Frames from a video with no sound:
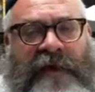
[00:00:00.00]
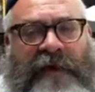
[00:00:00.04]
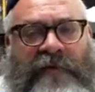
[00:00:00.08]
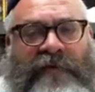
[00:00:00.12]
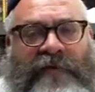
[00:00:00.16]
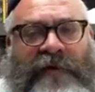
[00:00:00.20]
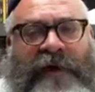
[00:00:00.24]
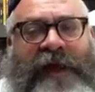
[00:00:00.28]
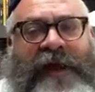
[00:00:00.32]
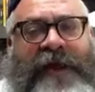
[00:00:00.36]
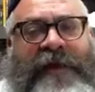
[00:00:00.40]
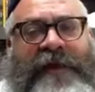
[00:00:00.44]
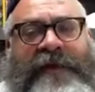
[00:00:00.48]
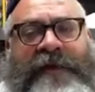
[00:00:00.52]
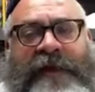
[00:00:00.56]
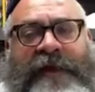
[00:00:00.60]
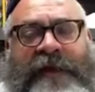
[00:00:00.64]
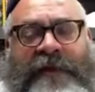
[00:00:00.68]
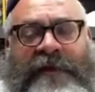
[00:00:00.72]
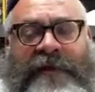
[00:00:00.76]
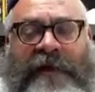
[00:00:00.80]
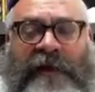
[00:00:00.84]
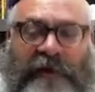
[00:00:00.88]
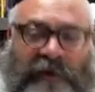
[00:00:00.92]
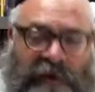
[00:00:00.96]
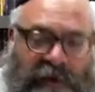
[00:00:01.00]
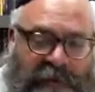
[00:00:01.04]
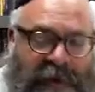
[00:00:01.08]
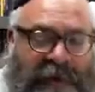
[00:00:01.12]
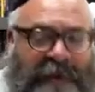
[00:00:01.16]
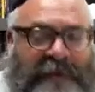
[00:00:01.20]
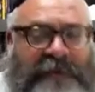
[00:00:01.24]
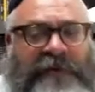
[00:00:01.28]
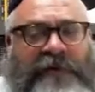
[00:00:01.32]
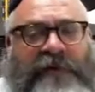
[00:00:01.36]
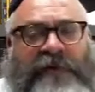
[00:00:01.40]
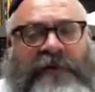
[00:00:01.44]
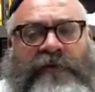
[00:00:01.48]
what I need to be
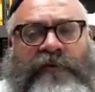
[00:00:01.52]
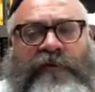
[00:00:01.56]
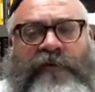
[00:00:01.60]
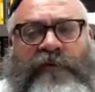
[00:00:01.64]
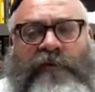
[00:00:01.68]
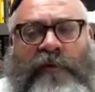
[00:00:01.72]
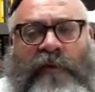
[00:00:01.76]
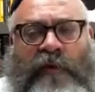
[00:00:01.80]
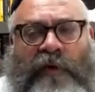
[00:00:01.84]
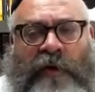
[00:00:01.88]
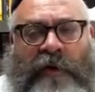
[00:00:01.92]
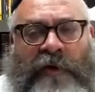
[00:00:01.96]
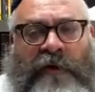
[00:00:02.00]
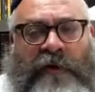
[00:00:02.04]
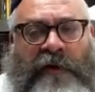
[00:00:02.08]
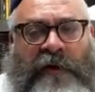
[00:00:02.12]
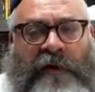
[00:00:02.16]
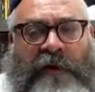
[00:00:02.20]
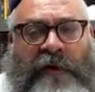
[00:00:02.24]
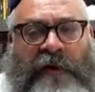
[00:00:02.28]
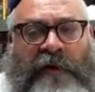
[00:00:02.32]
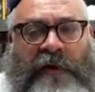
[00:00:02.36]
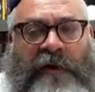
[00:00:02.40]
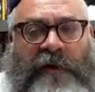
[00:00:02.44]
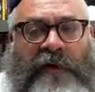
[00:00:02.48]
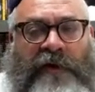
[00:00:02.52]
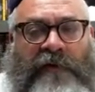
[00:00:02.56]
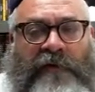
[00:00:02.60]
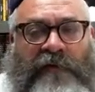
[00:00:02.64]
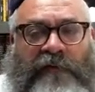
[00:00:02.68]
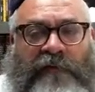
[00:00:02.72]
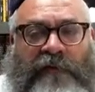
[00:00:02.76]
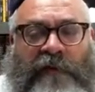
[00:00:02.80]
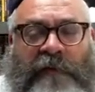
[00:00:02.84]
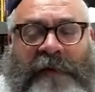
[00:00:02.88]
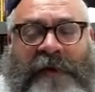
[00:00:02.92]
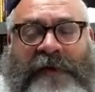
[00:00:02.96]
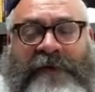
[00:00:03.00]
able to do more
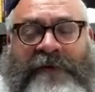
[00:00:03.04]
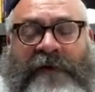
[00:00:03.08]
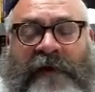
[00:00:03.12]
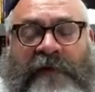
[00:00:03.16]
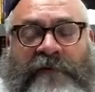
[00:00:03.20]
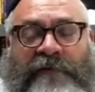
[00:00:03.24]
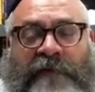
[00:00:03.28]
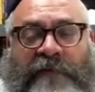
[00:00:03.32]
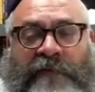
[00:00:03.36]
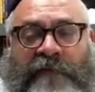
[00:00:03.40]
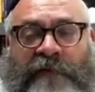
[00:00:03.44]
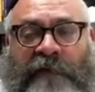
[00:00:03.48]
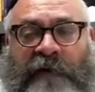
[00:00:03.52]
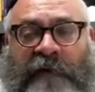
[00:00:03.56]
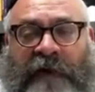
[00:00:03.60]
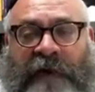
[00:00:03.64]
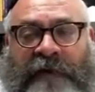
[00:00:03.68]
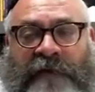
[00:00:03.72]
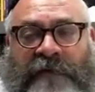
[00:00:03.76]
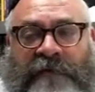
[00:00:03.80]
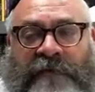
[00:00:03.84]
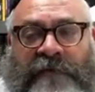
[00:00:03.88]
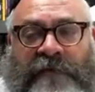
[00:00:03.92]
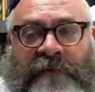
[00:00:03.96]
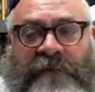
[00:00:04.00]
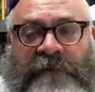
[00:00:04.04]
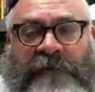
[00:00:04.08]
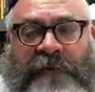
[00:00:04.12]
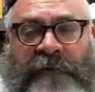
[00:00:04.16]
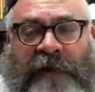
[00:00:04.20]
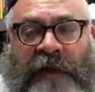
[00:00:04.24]
for myself and for others.